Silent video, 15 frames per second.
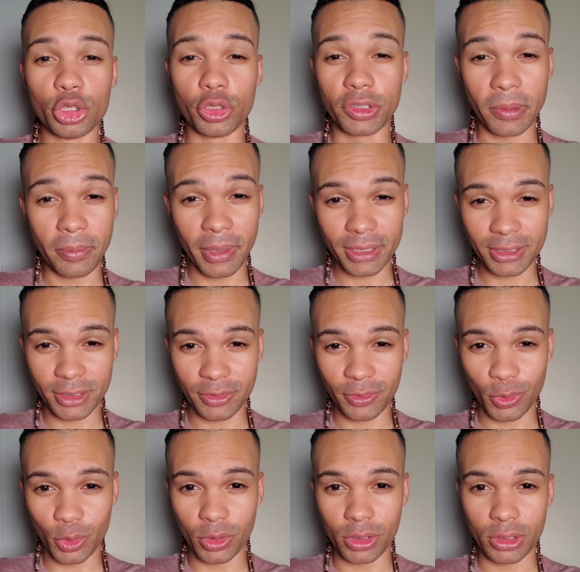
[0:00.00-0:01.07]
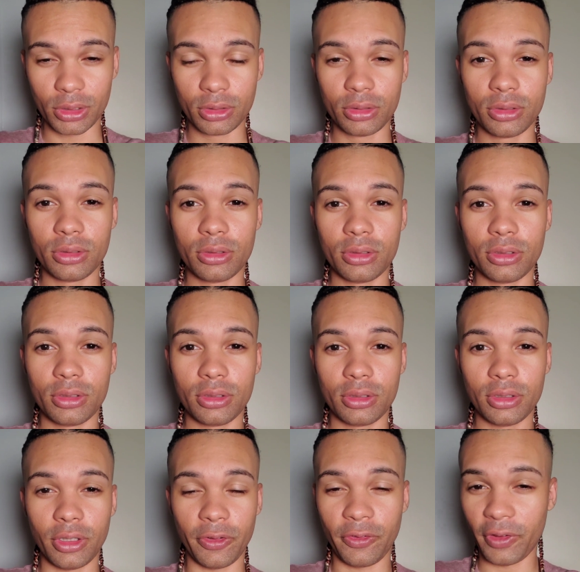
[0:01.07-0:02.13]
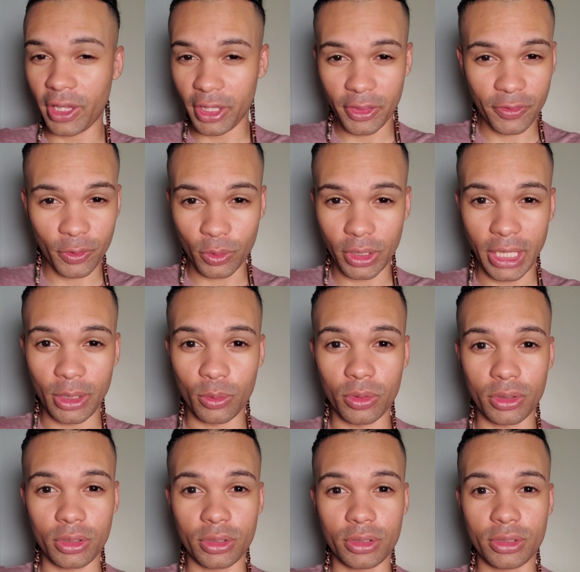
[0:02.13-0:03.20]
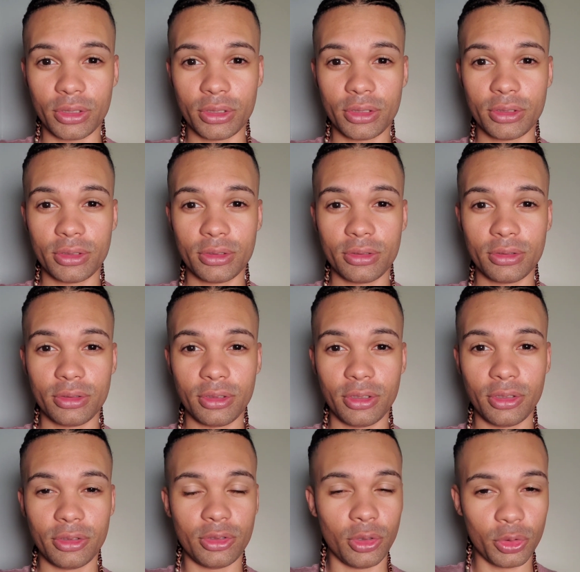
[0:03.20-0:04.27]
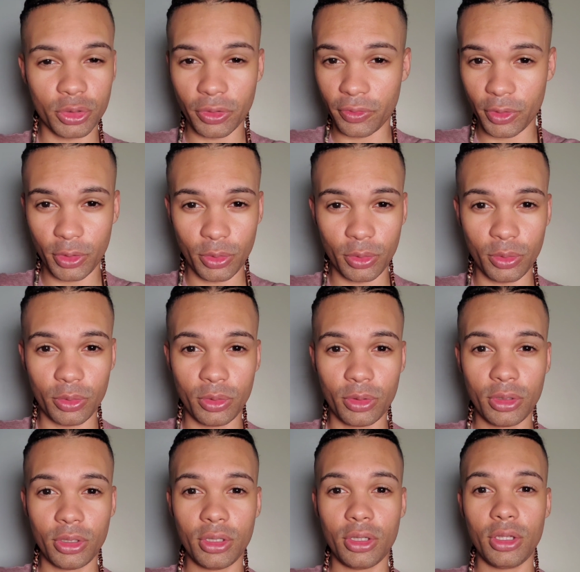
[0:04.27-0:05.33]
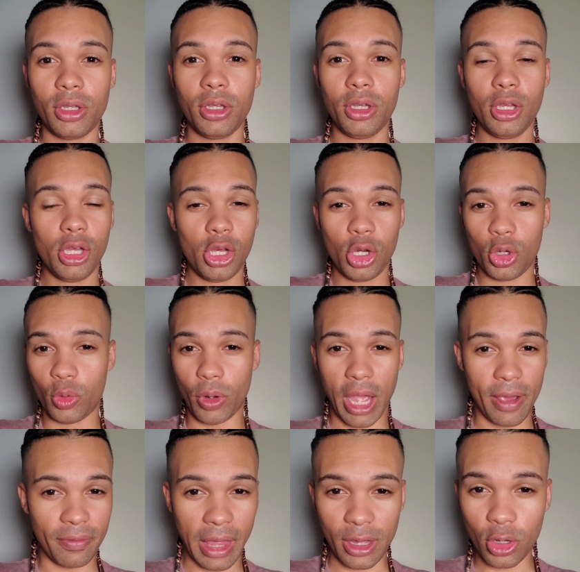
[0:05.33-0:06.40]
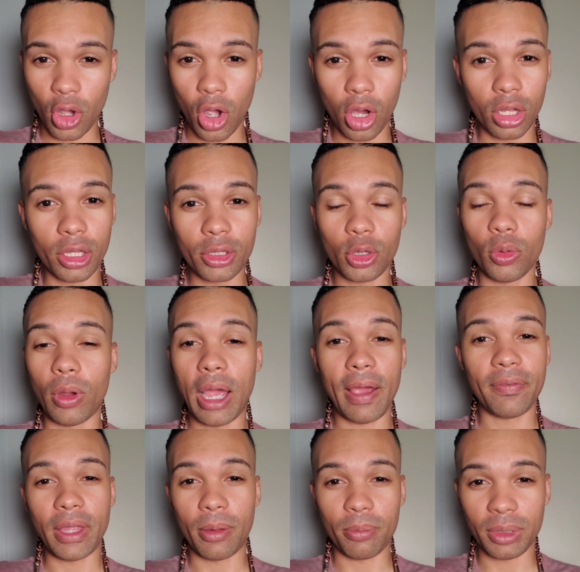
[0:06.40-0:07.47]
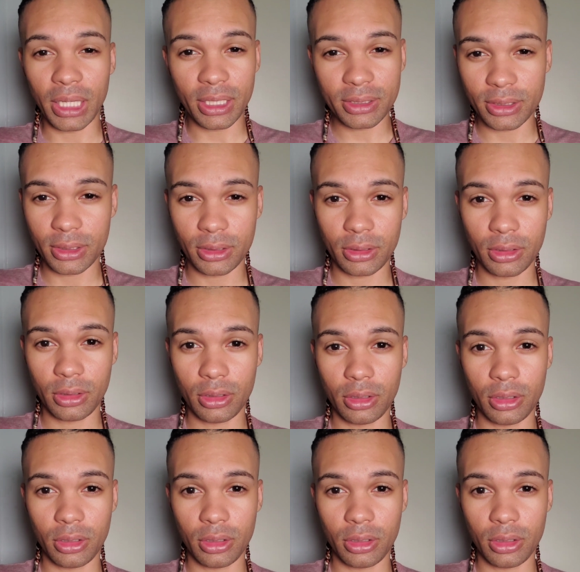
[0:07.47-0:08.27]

So this is a message for the faithful light workers, those of you who have that calling, who have that blessing,